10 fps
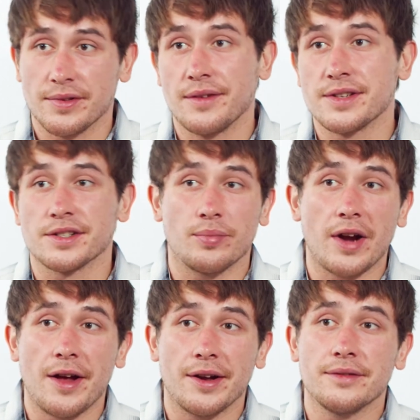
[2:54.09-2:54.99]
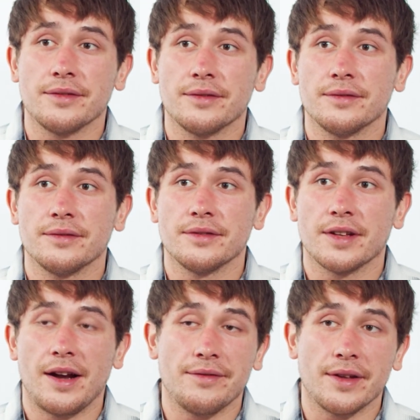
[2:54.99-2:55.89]
that I was actually proud of
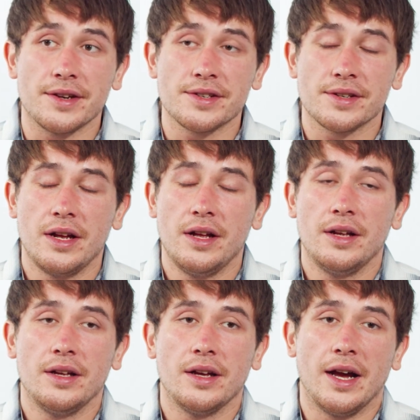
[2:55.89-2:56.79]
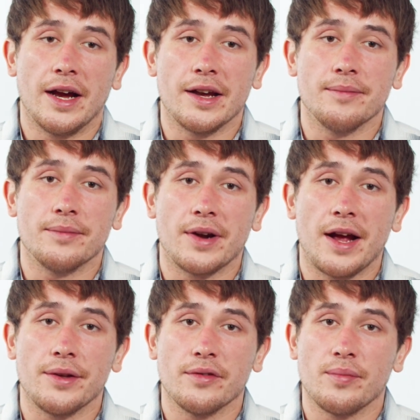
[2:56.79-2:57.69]
that I've finished. I am
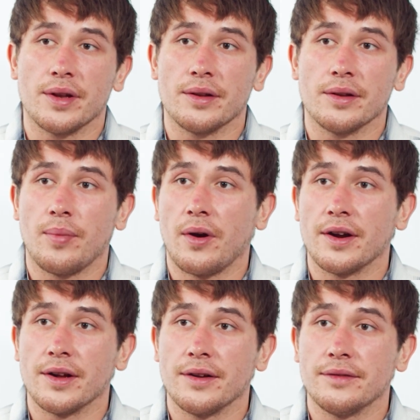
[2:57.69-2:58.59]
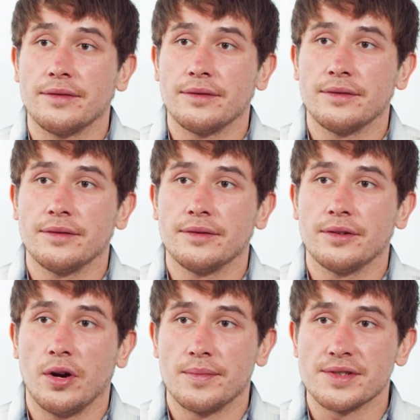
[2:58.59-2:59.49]
proud to have been a part of Hope is